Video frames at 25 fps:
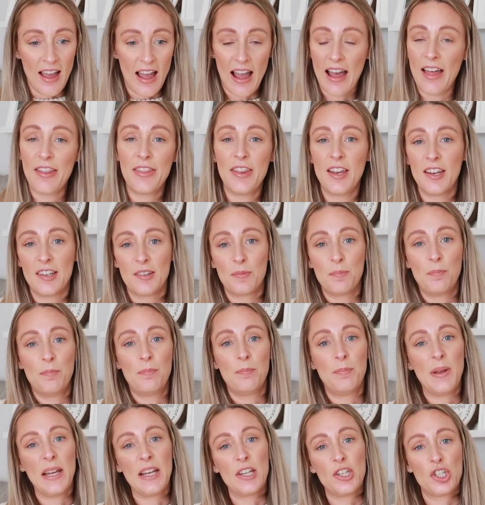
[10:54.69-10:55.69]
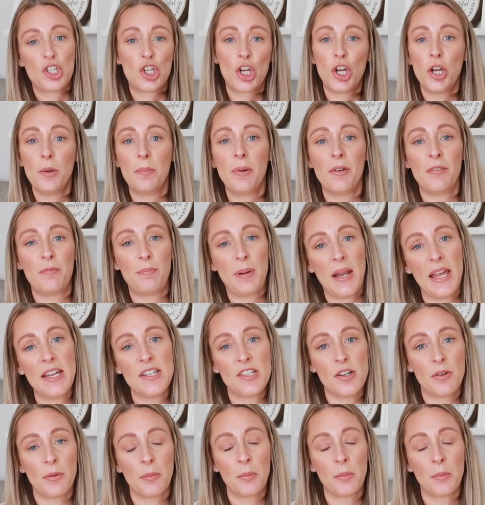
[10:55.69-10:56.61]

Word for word: at this big tube of Play-Doh.